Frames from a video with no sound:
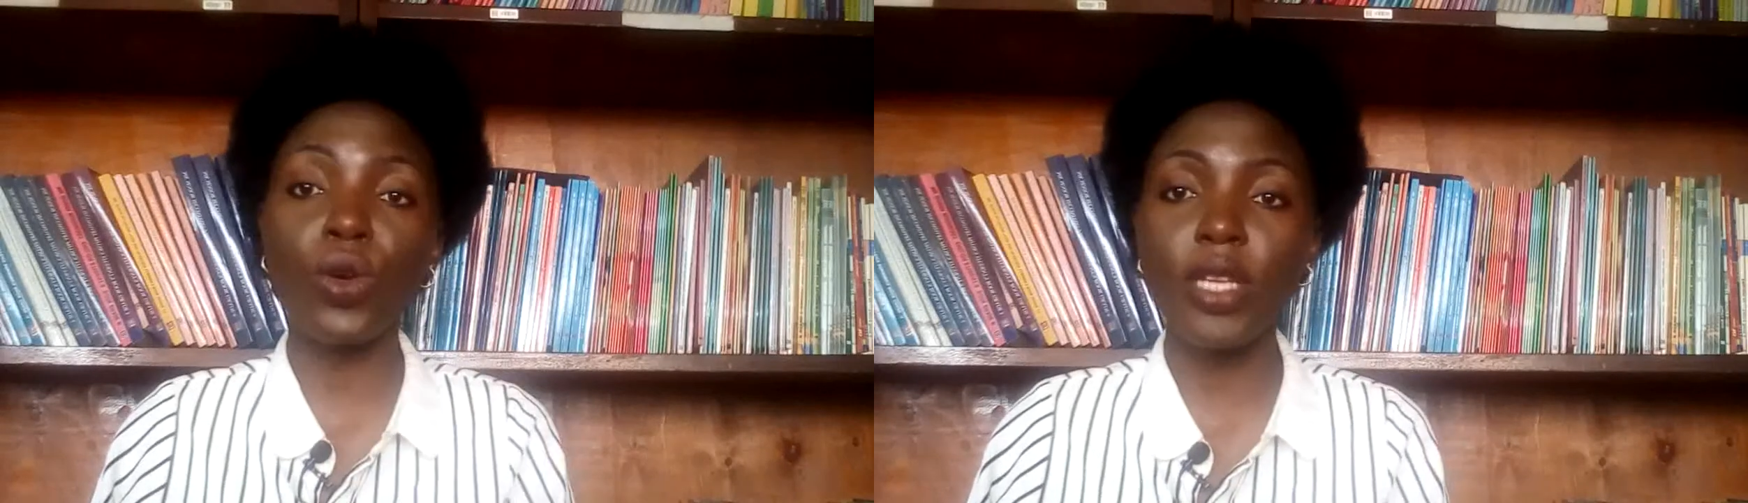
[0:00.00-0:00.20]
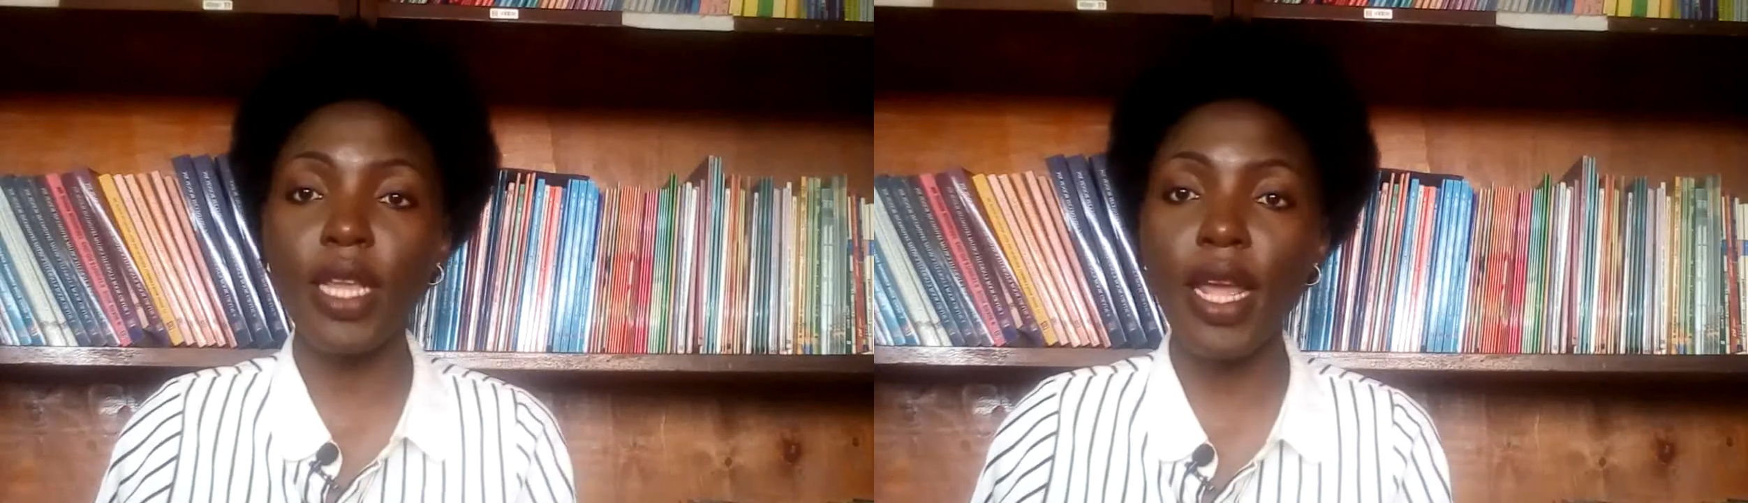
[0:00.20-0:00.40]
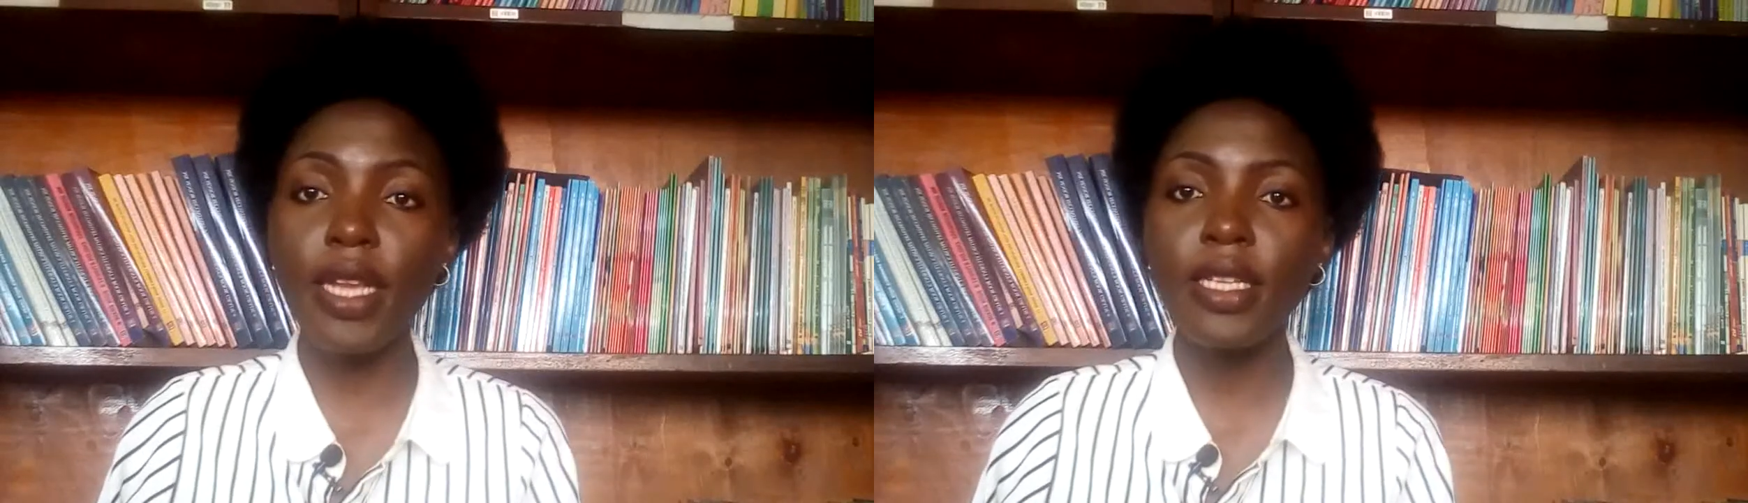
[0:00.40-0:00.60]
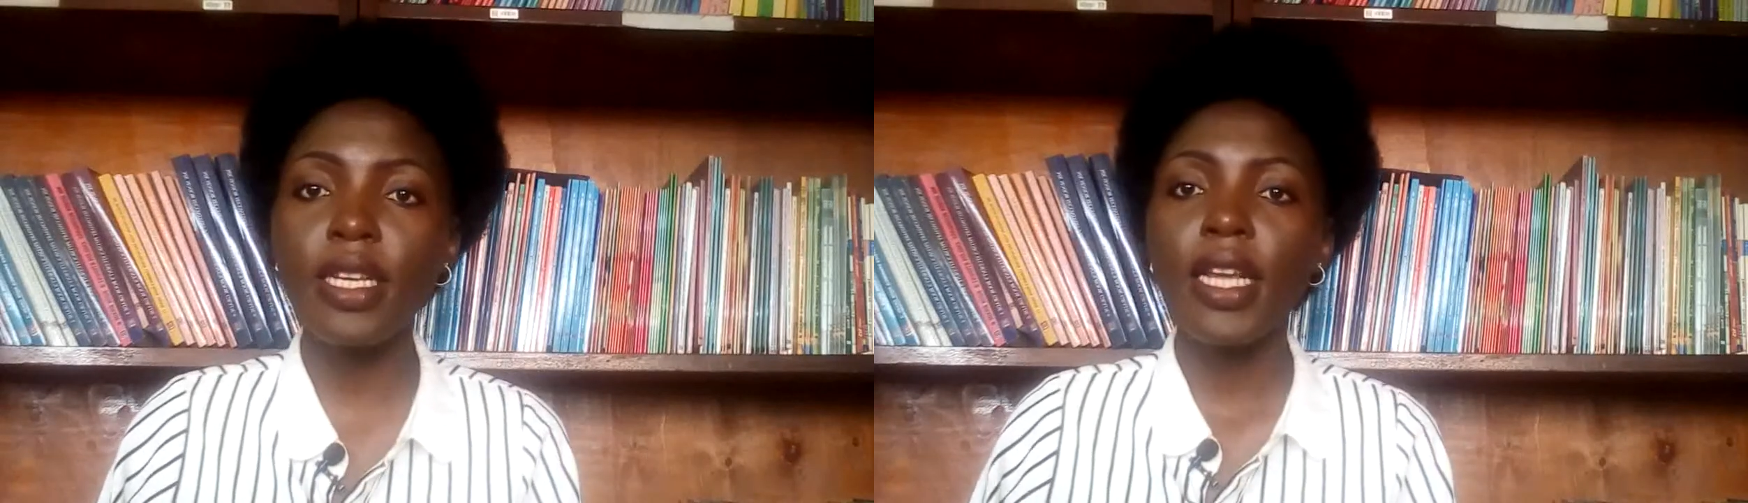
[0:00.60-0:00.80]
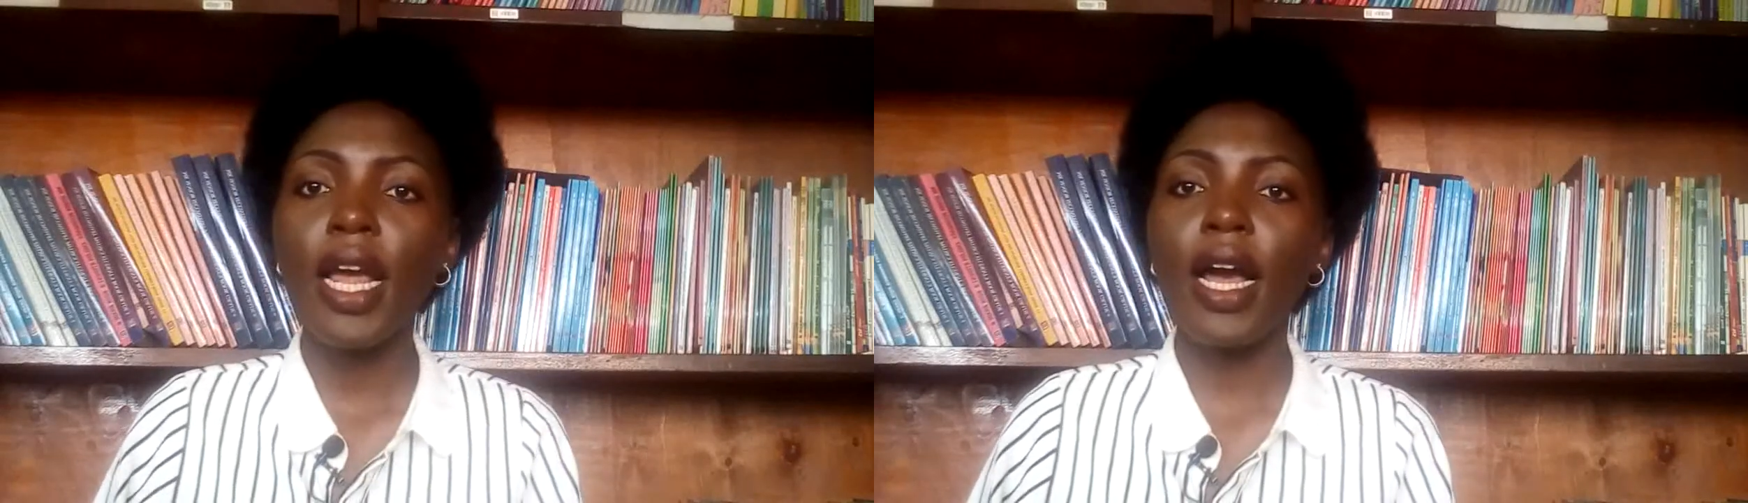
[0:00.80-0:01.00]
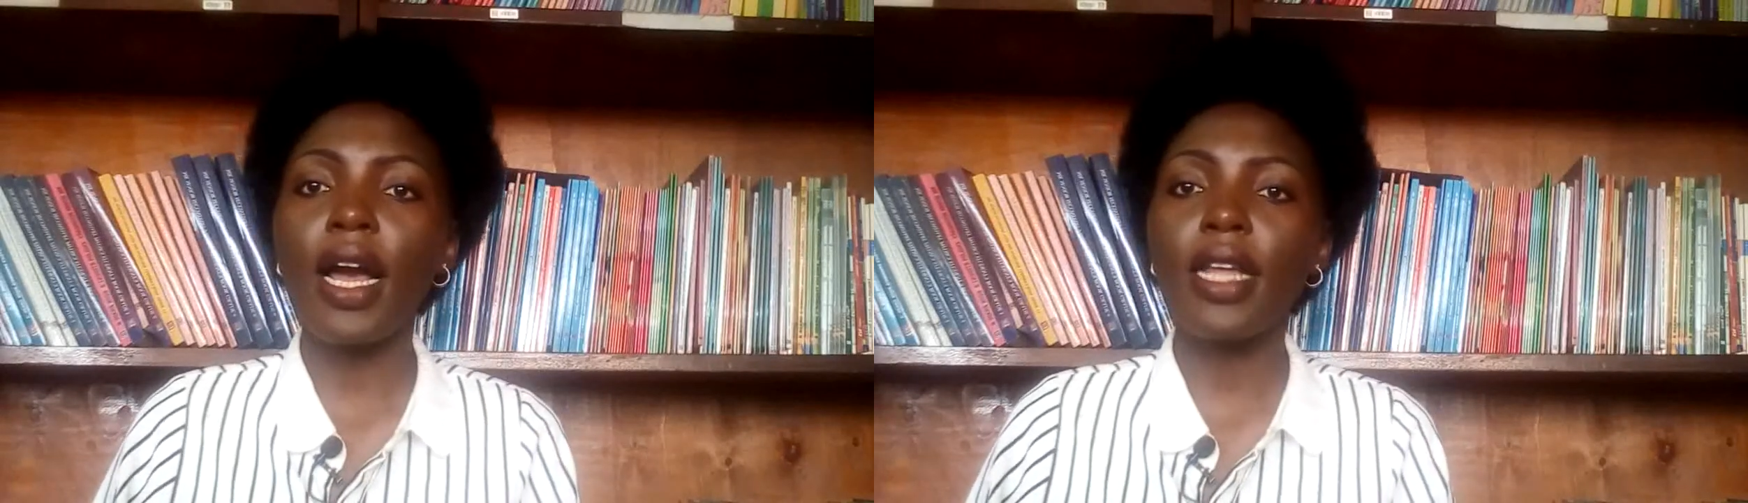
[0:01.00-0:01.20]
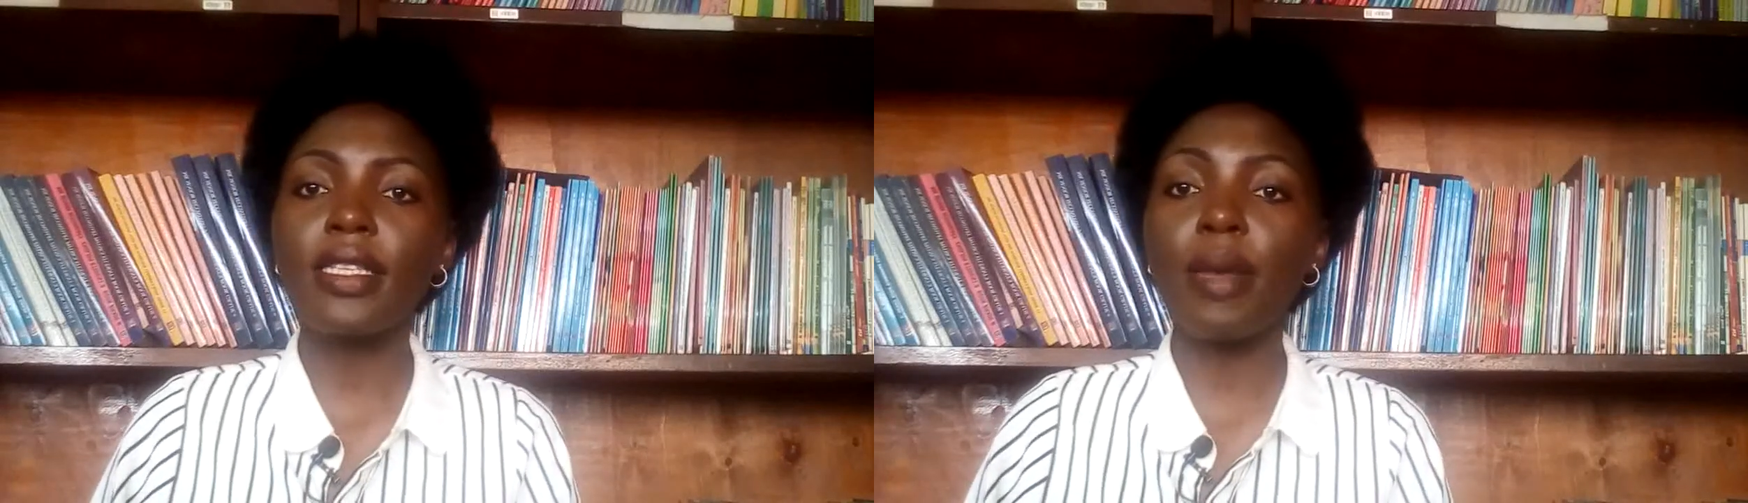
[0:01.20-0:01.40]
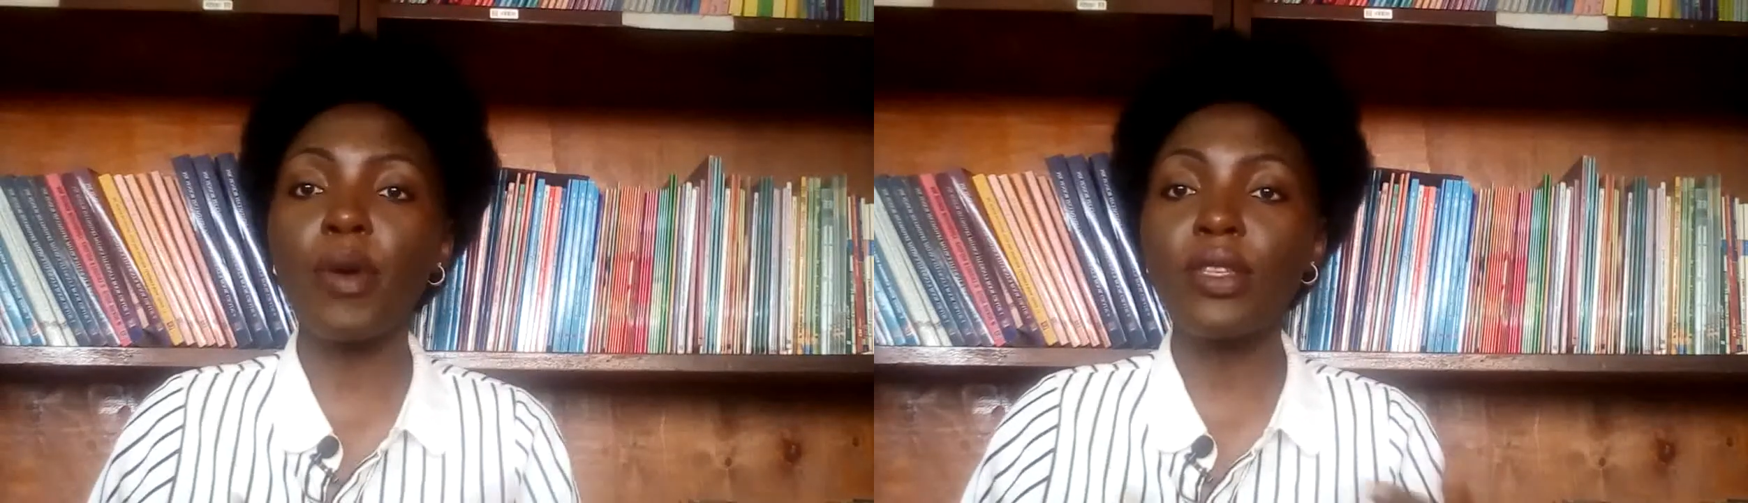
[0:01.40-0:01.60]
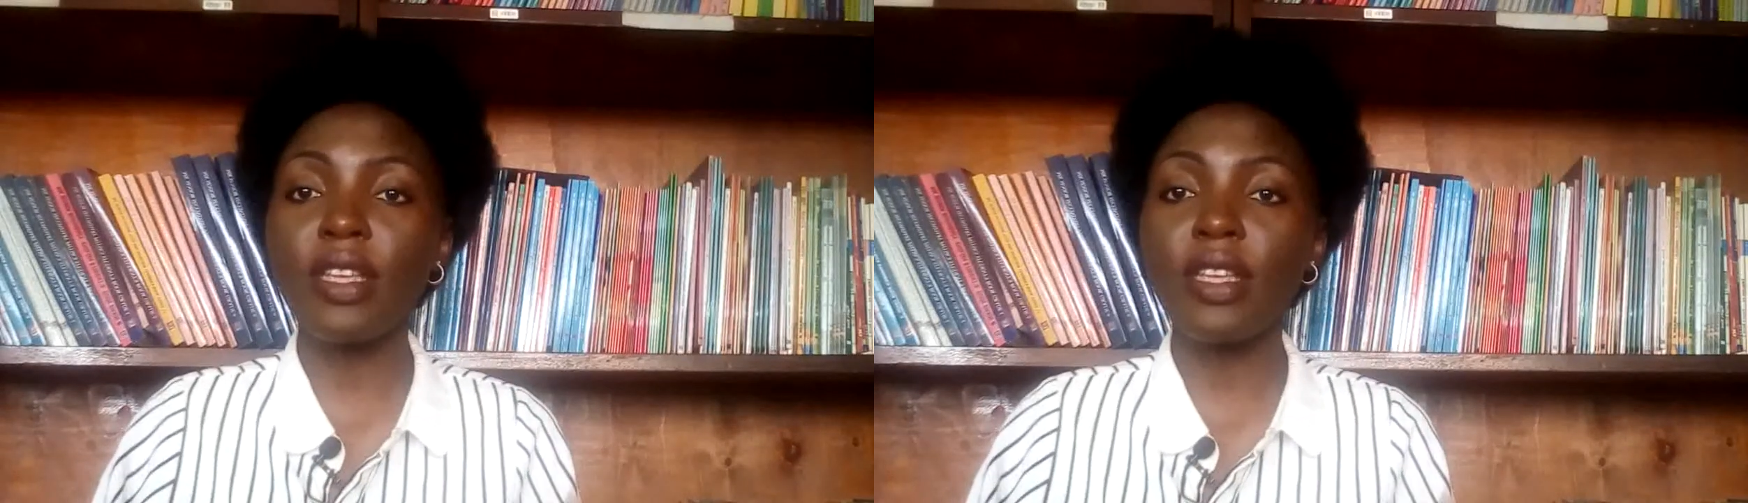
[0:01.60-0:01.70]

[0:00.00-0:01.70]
hotline. It's about